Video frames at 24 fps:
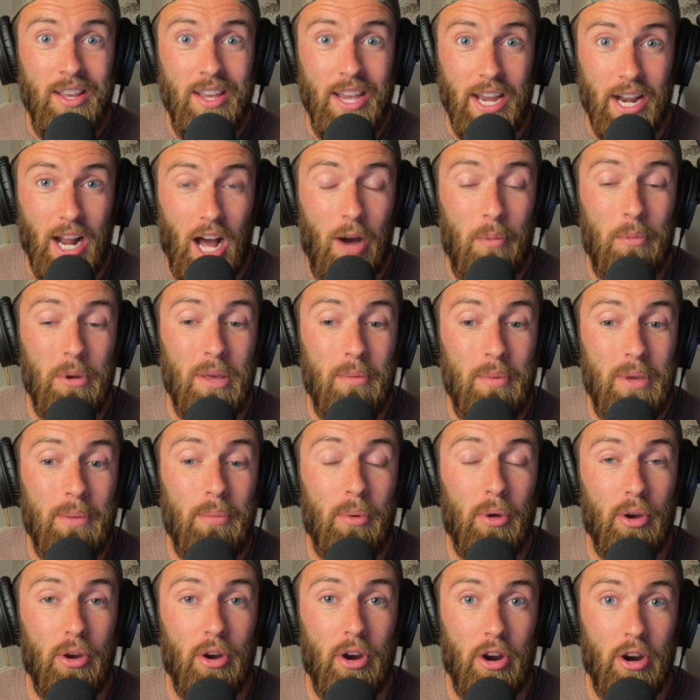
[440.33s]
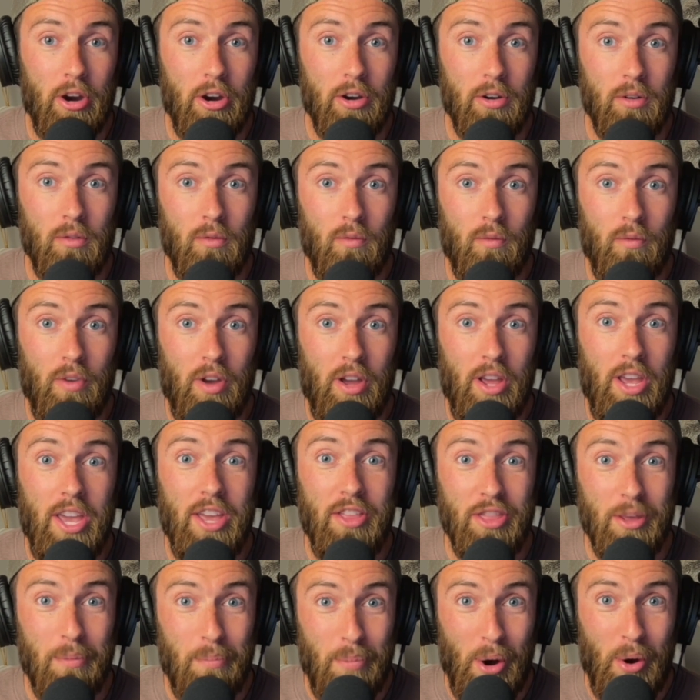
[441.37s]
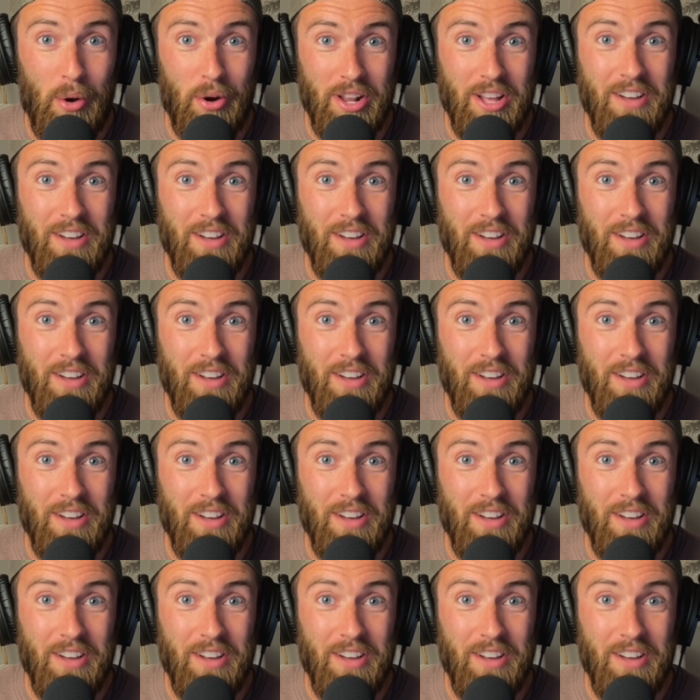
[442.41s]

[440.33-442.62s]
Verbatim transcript: And how many people are in the boat